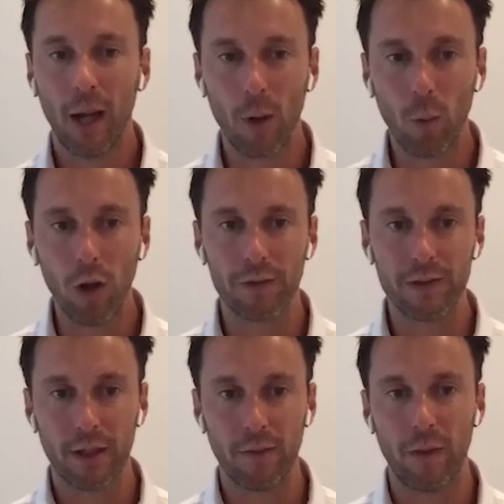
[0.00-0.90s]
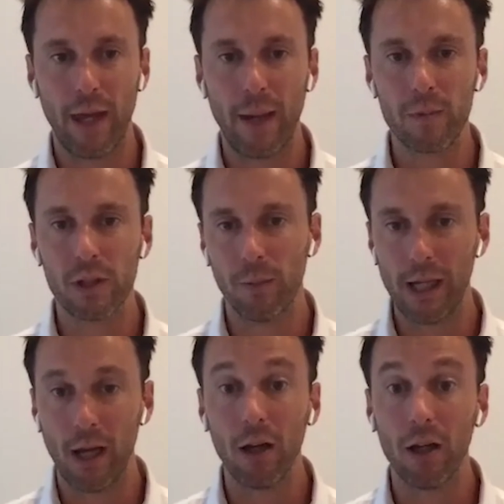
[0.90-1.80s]
And we want to, them to
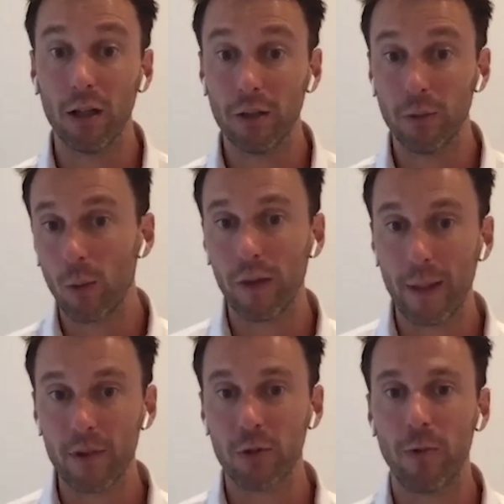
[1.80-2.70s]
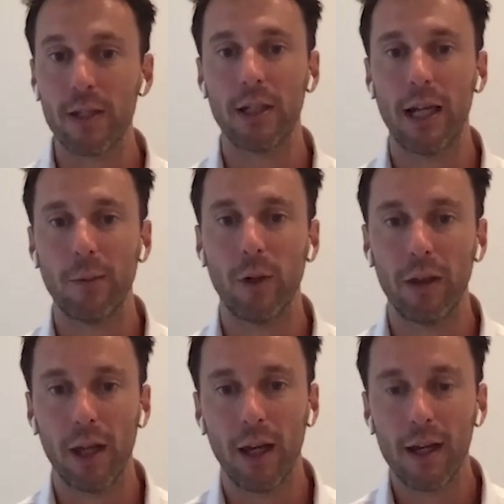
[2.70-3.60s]
be heard. We want them to resonate
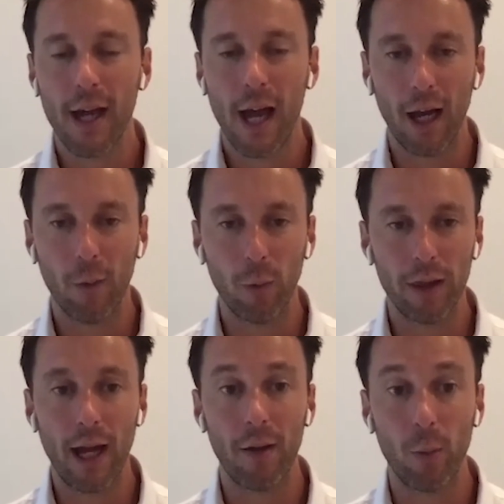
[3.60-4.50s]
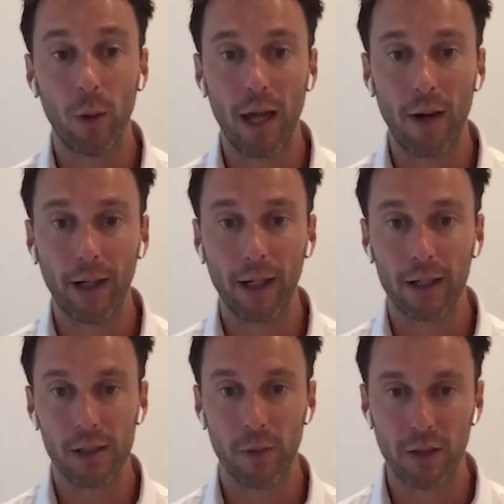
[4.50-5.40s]
with, uh, uh, with, their, with their end
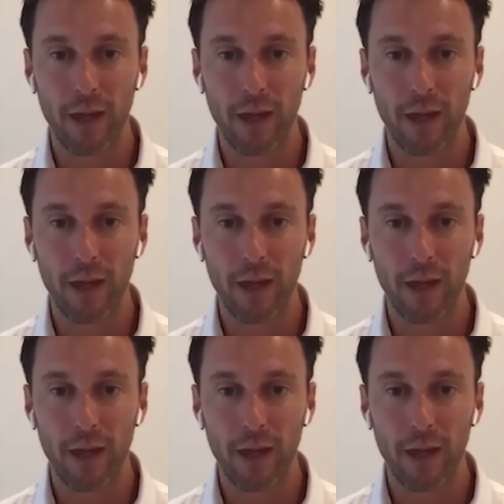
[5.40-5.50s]
customer.